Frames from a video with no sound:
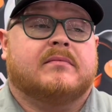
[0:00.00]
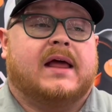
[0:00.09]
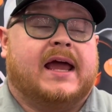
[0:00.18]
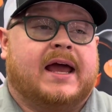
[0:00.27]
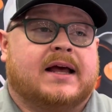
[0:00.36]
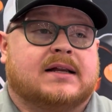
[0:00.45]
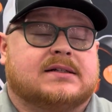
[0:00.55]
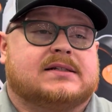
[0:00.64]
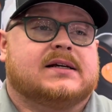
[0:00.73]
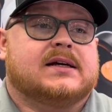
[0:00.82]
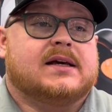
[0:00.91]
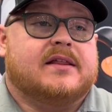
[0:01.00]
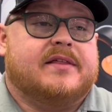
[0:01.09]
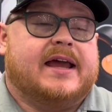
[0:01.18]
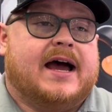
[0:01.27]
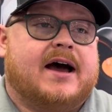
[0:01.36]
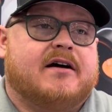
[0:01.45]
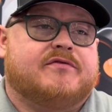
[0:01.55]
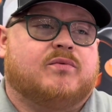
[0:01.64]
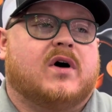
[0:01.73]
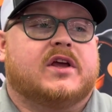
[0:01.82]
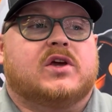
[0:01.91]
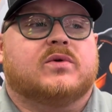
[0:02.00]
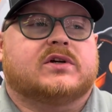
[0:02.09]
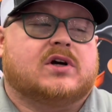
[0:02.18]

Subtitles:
and they have what you would